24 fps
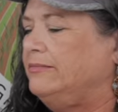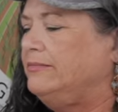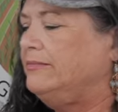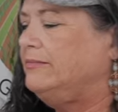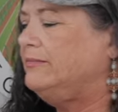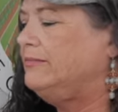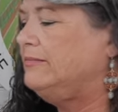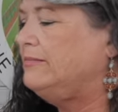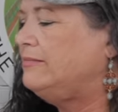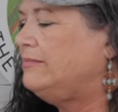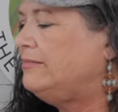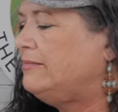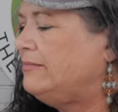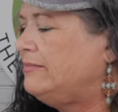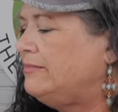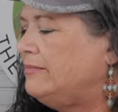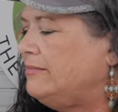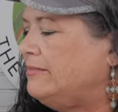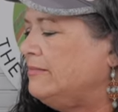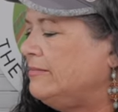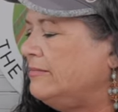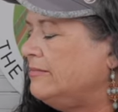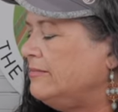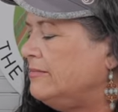
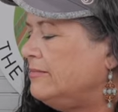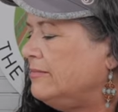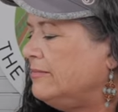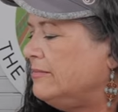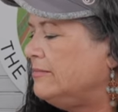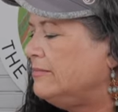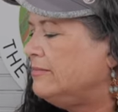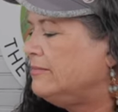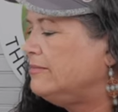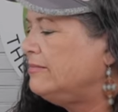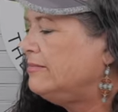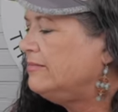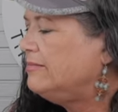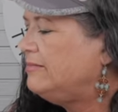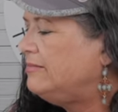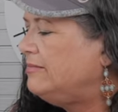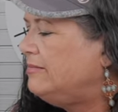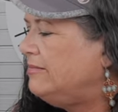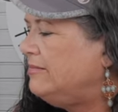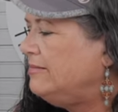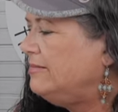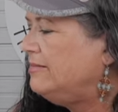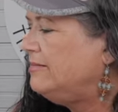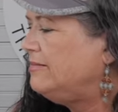
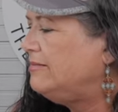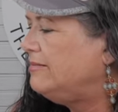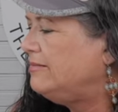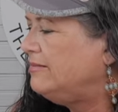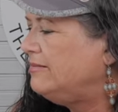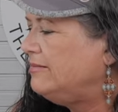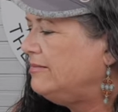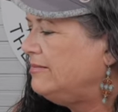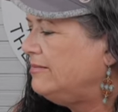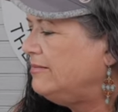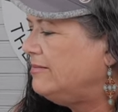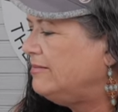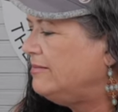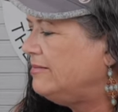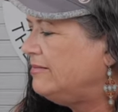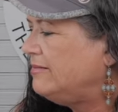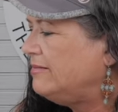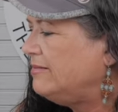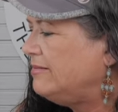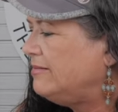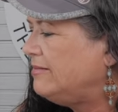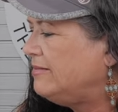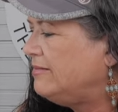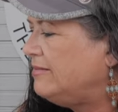
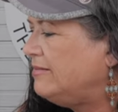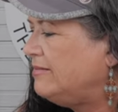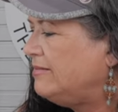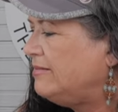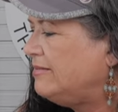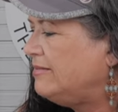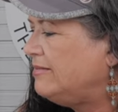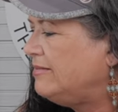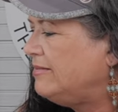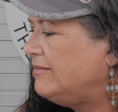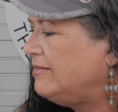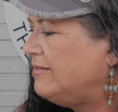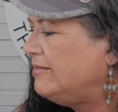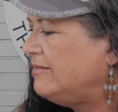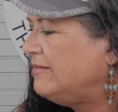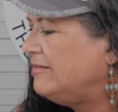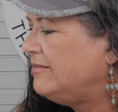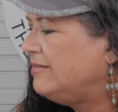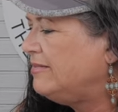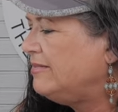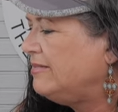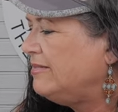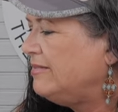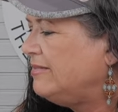
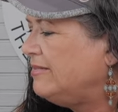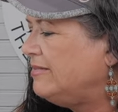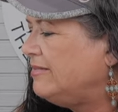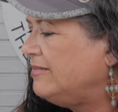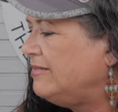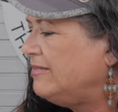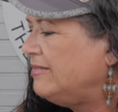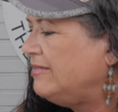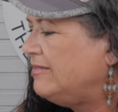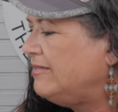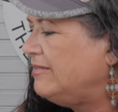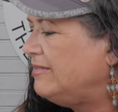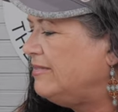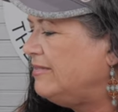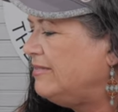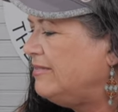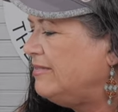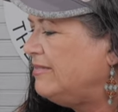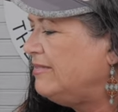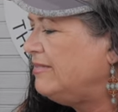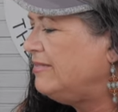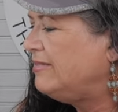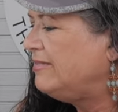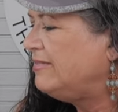
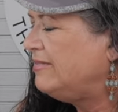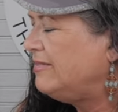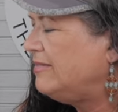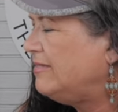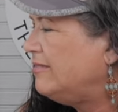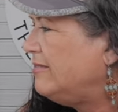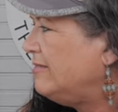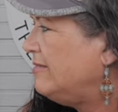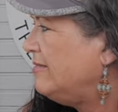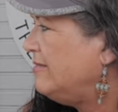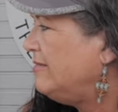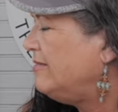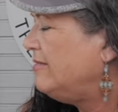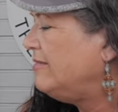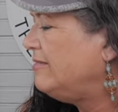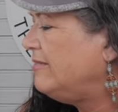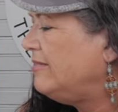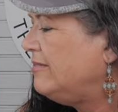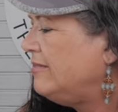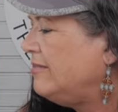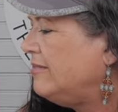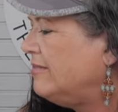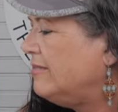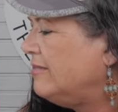
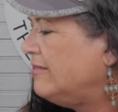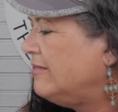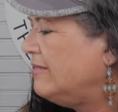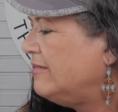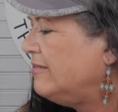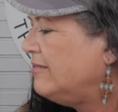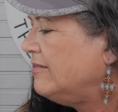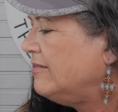(silent)